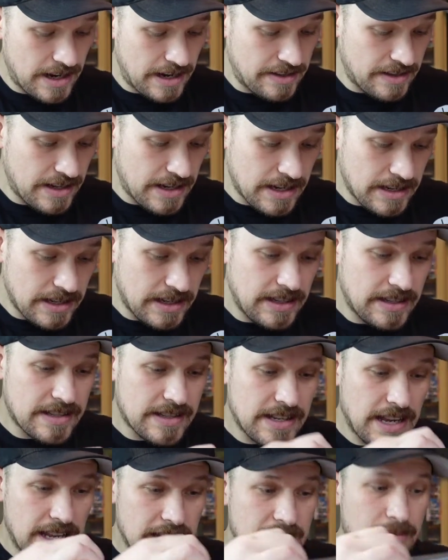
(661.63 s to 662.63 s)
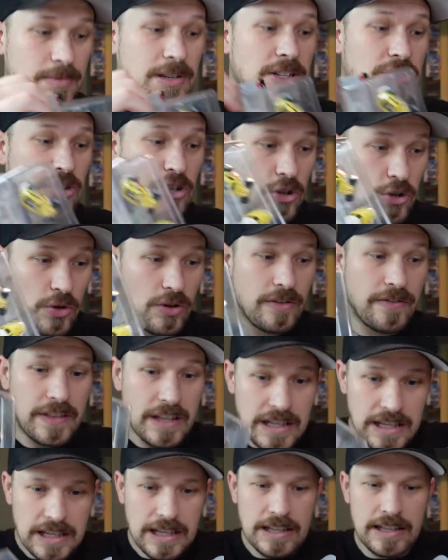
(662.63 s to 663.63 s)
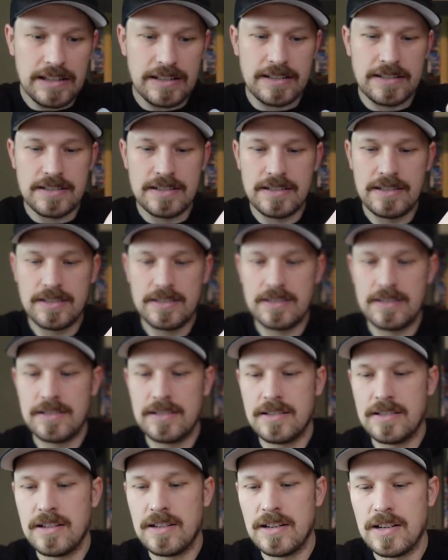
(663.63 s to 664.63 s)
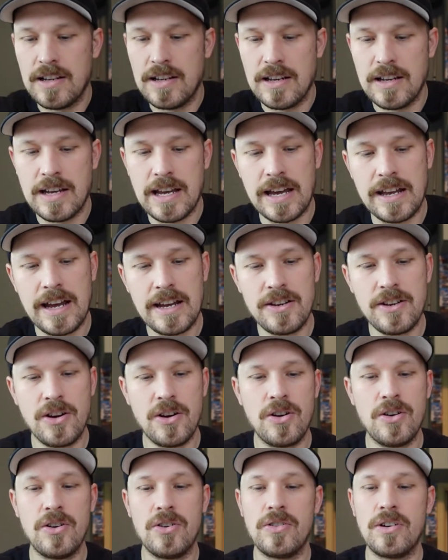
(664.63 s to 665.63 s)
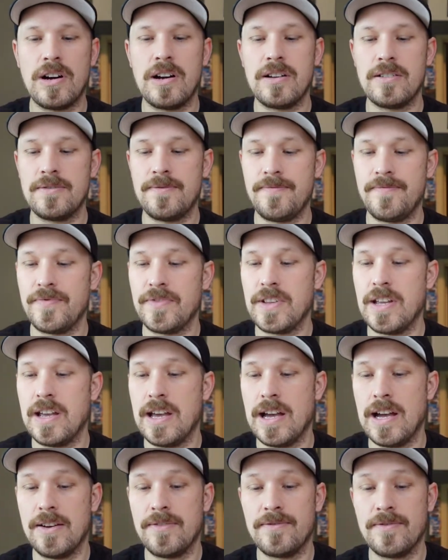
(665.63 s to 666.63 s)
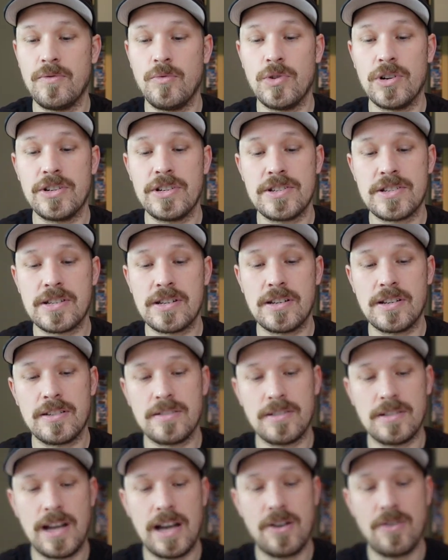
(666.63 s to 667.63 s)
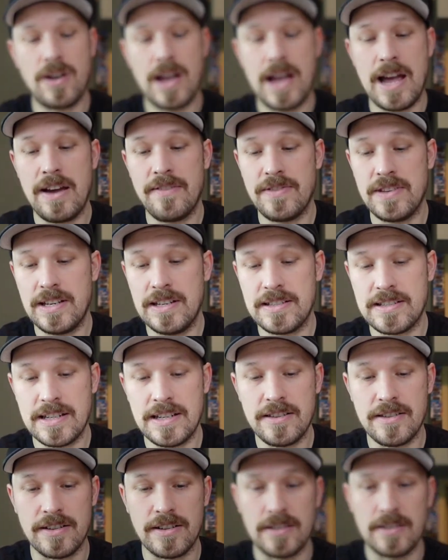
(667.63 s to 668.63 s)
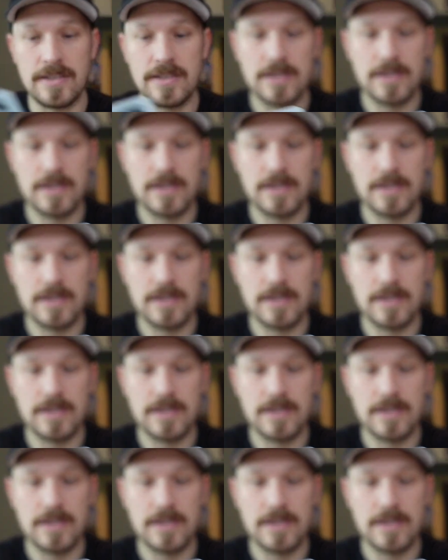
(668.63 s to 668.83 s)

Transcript: And then he sends me 2 of these. And I know, yeah, I don't have these either.